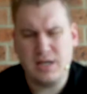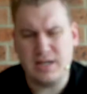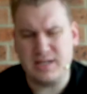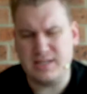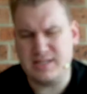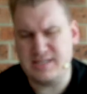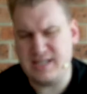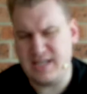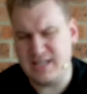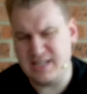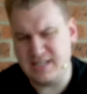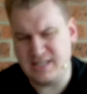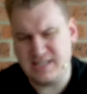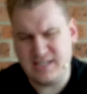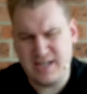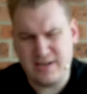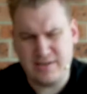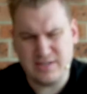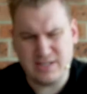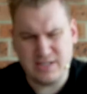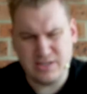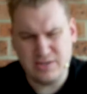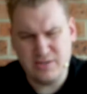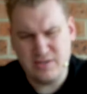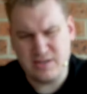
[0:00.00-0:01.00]
going to say this now
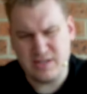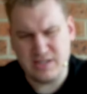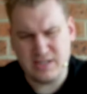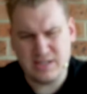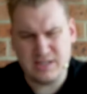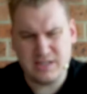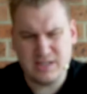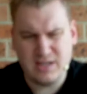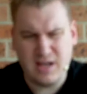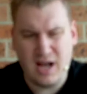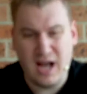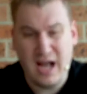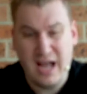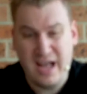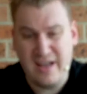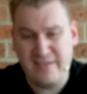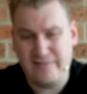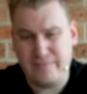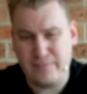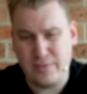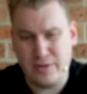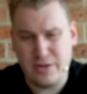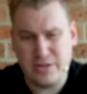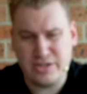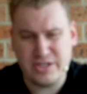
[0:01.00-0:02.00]
as I do this. I
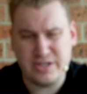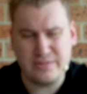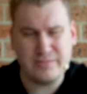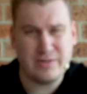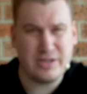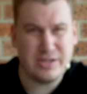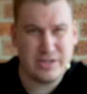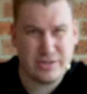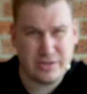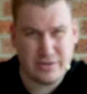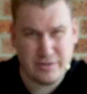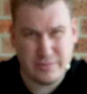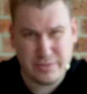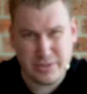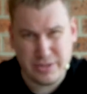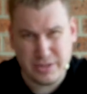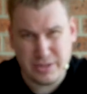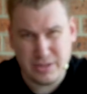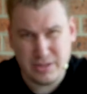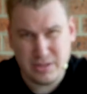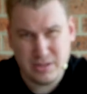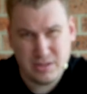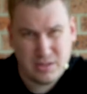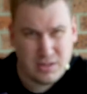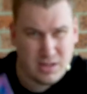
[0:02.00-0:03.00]
have merch in my
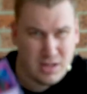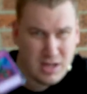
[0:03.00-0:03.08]
description.